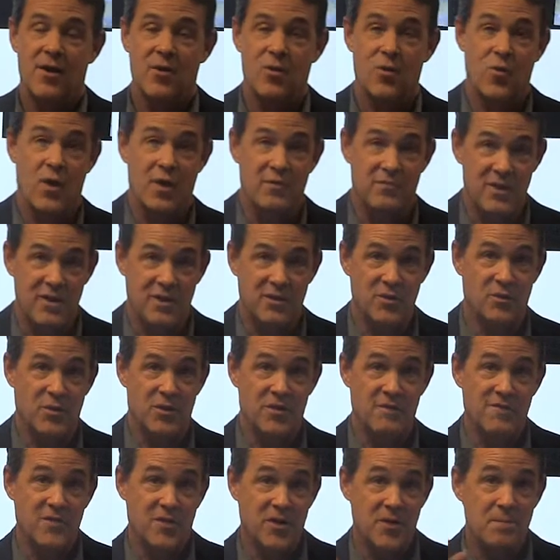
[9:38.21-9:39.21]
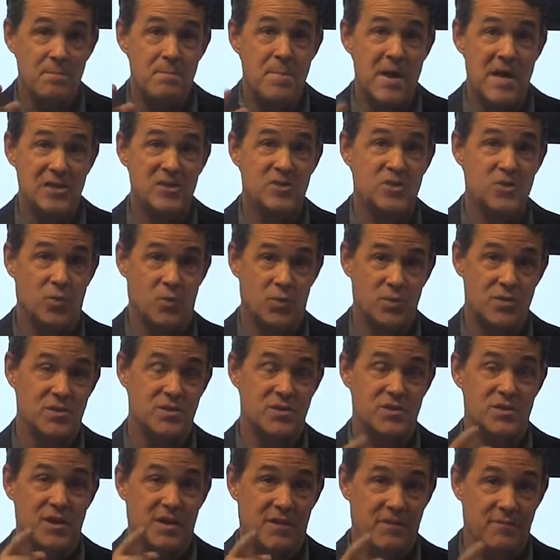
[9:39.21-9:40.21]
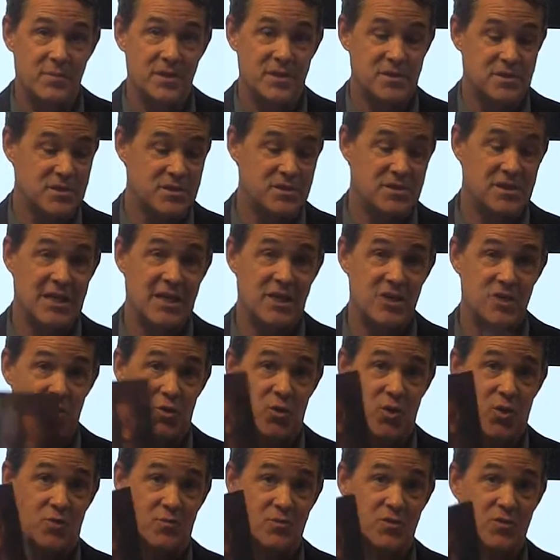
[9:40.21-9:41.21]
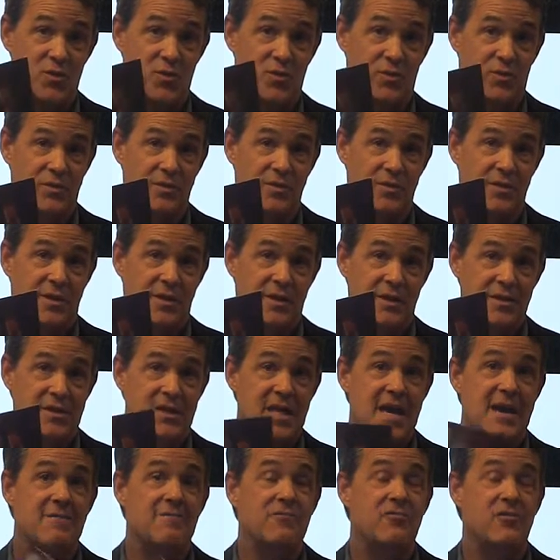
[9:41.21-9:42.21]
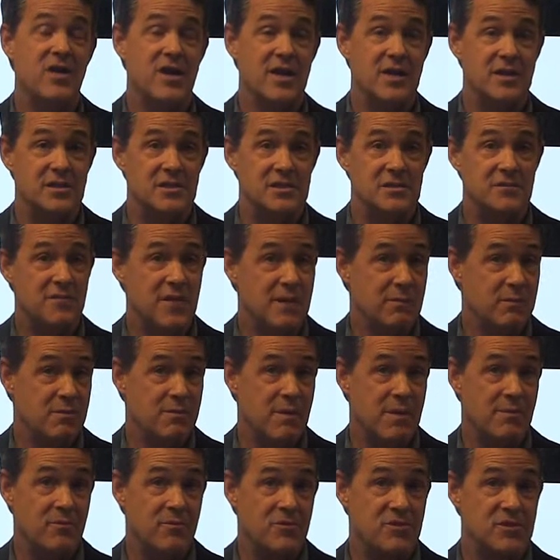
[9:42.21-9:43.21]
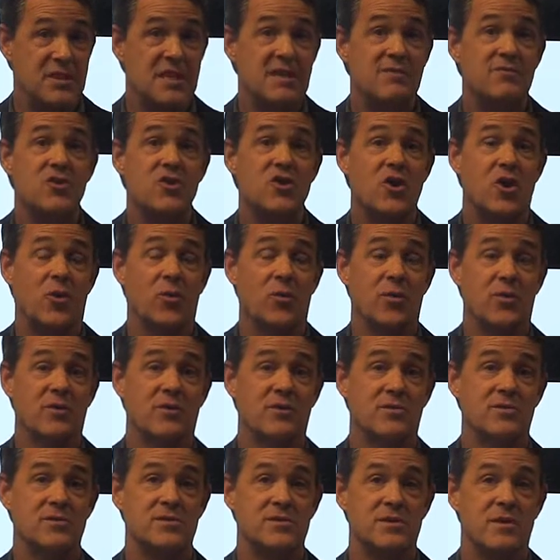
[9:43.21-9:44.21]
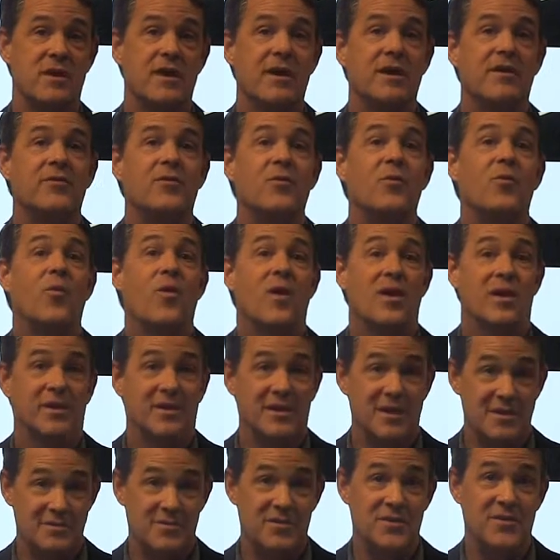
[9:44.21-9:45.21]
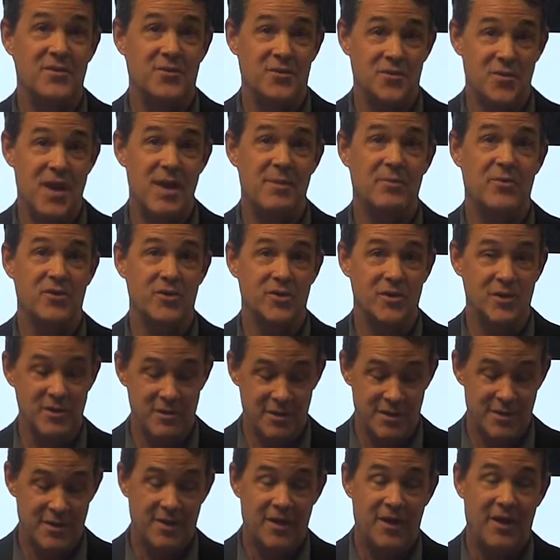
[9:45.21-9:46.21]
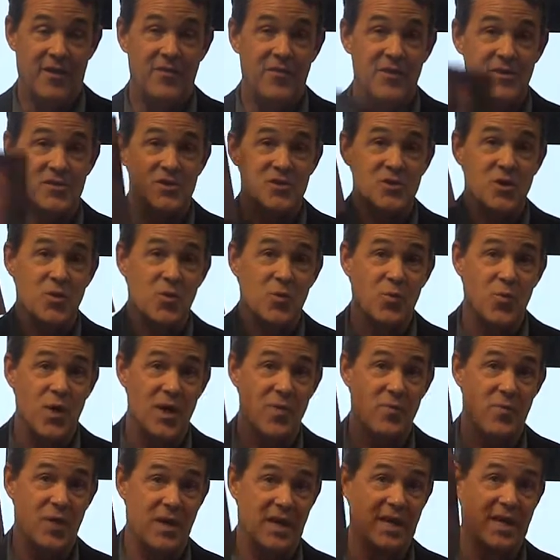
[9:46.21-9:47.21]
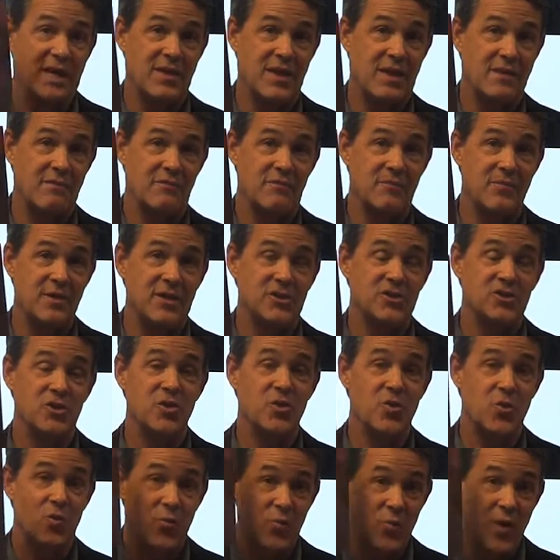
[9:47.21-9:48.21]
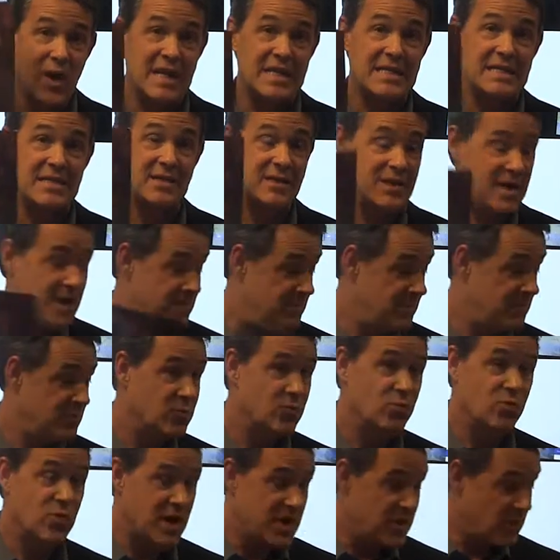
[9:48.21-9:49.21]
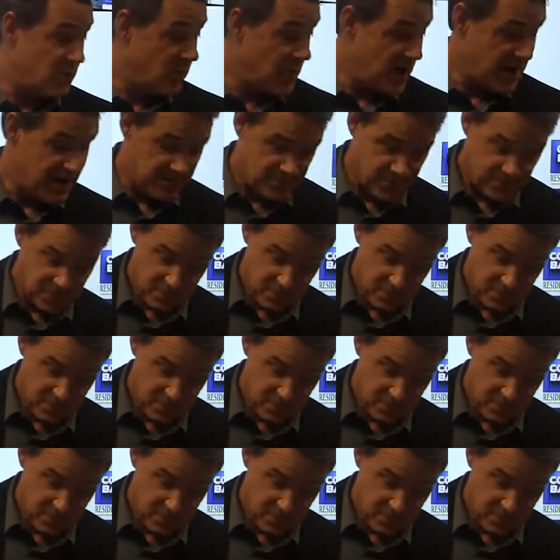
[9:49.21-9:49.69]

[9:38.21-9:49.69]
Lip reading: quite frankly, they're one of the very best sources of business to get your home sold. So they have friends, family members, and even coworkers that want to live in your neighborhood, and this is a great way to get that information right to them right away.